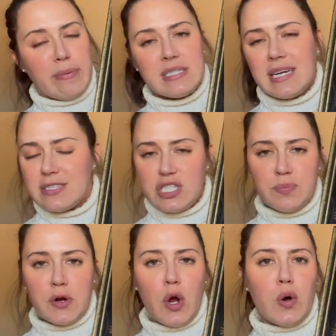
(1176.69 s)
It's not
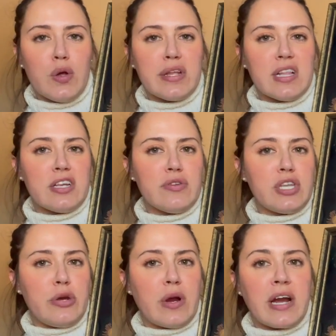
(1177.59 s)
super old, a little
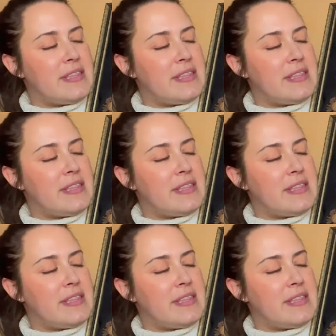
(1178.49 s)
newer.